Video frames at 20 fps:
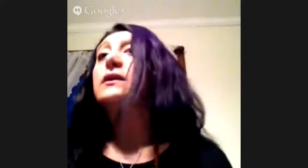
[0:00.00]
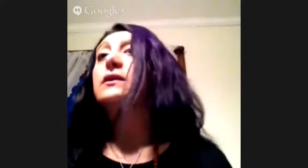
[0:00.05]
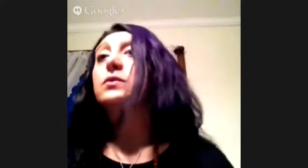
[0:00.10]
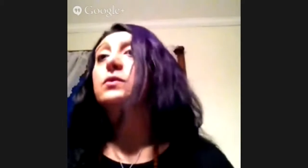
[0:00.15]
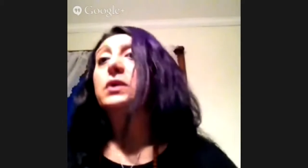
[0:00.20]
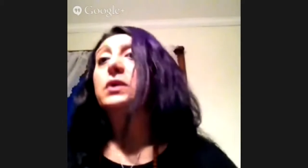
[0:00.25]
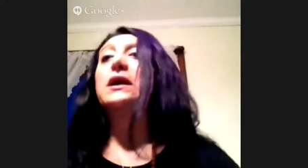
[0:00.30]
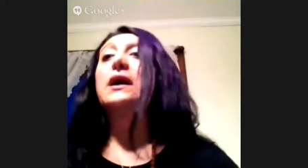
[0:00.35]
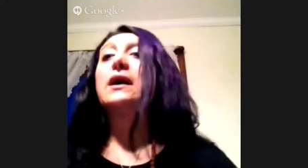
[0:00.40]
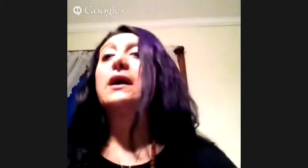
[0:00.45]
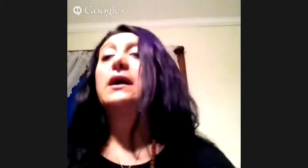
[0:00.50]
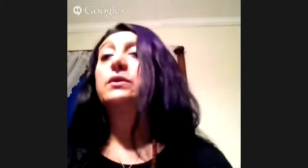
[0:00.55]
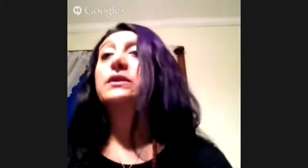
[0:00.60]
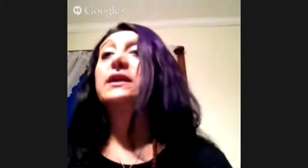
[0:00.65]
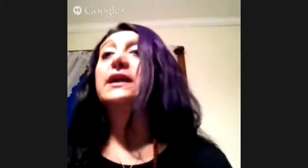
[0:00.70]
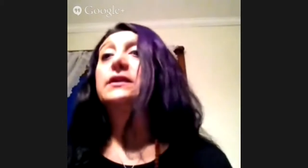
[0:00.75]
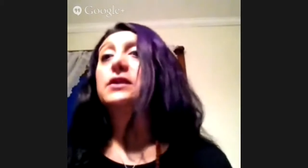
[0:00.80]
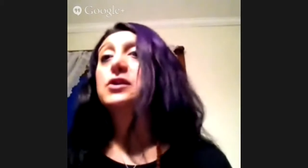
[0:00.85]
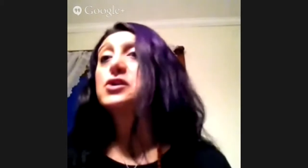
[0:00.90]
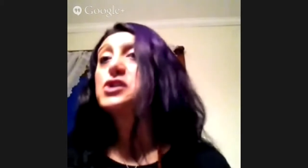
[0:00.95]
what I would
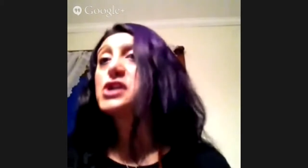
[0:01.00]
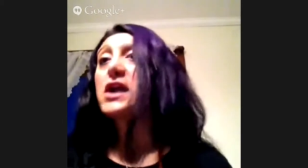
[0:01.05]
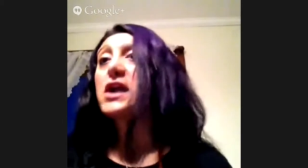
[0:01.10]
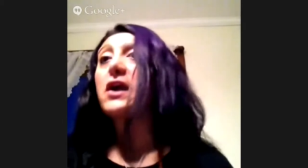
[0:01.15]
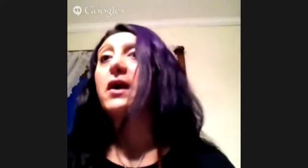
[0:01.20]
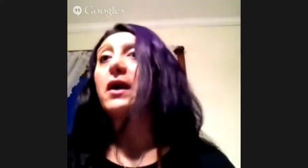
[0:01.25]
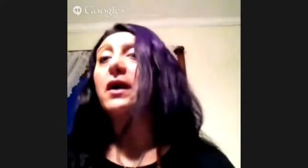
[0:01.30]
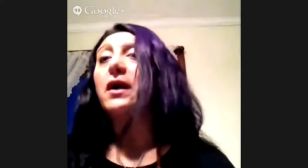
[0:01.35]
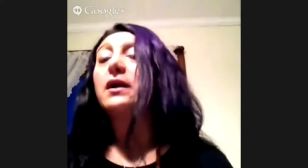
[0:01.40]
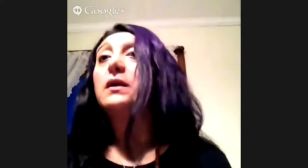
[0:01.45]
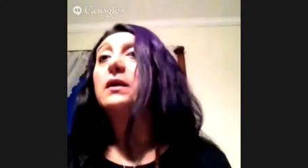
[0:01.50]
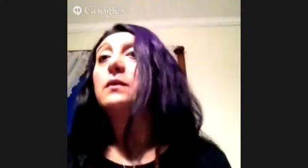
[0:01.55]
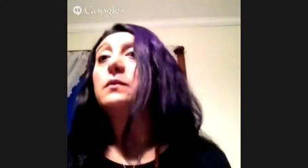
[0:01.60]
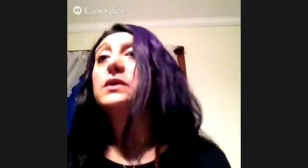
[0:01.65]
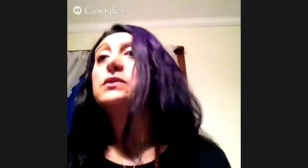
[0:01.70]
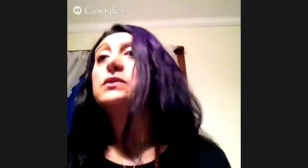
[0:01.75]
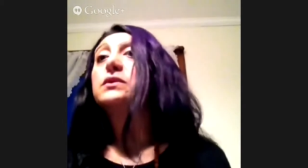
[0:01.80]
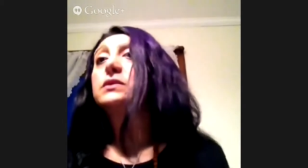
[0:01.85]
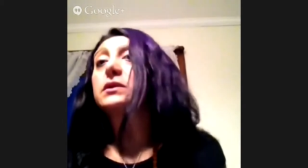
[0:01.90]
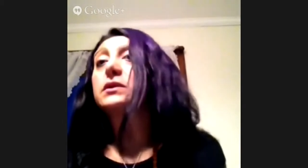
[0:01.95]
like to share
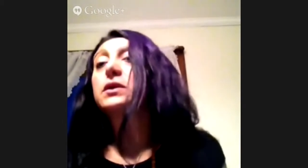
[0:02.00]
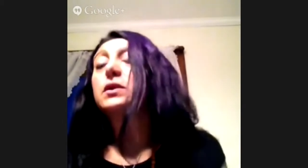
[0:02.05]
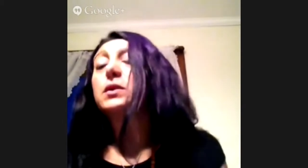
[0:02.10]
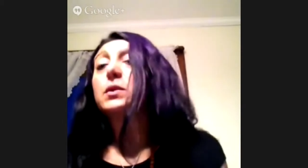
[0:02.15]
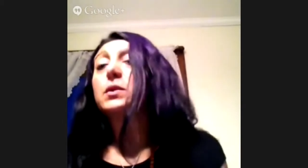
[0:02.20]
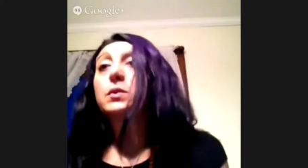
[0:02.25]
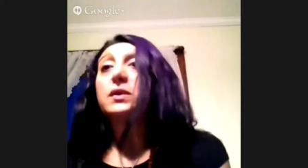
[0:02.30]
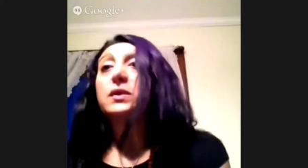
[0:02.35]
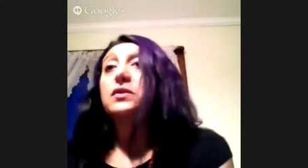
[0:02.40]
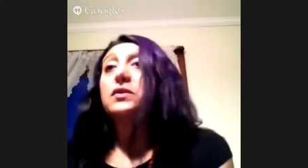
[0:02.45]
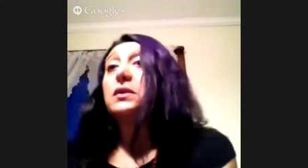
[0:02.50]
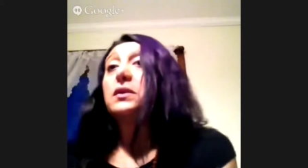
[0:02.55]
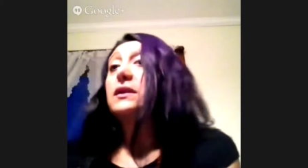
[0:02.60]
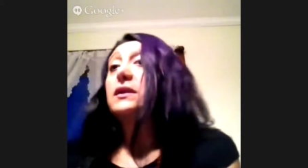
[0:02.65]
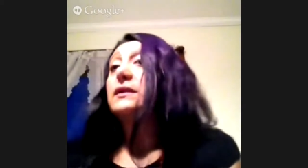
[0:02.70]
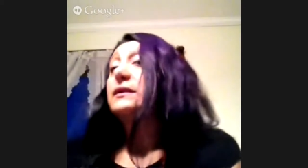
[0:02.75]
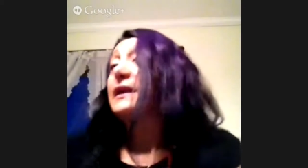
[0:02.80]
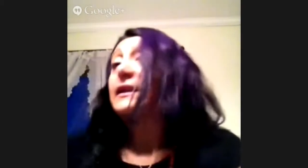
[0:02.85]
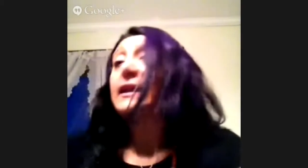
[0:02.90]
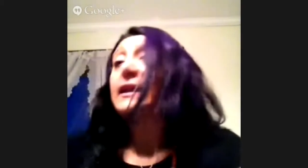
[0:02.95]
because you know it's that
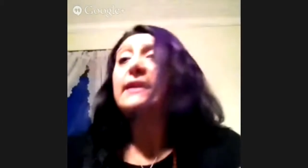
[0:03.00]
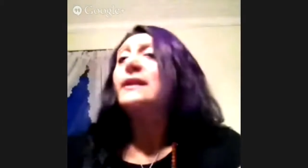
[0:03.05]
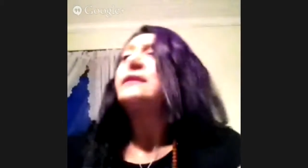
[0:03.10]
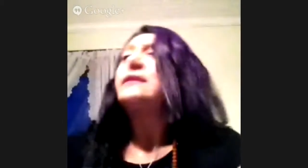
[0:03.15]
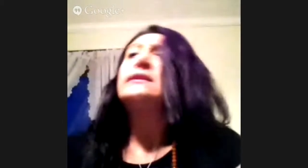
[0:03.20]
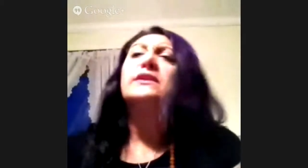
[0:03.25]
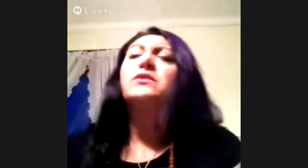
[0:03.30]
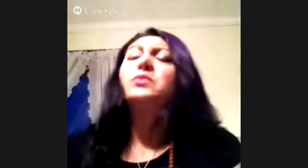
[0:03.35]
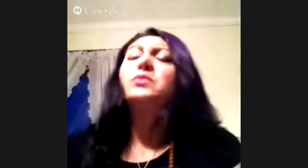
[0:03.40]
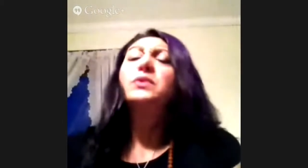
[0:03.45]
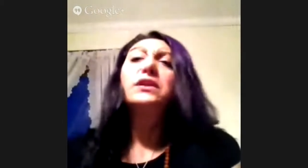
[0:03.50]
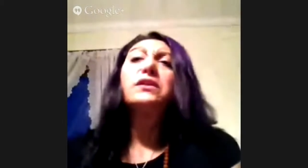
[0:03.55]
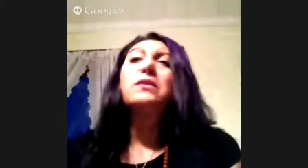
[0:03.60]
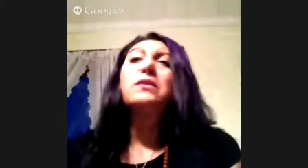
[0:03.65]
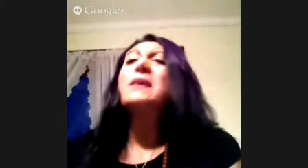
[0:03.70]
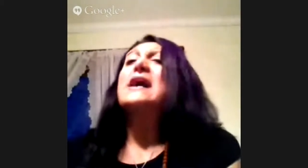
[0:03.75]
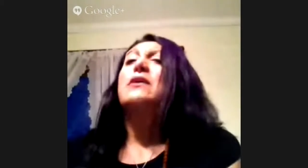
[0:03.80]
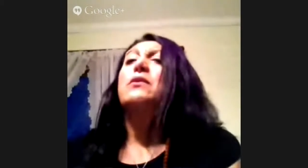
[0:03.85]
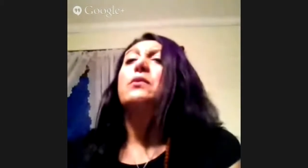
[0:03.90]
I think that's what it's about.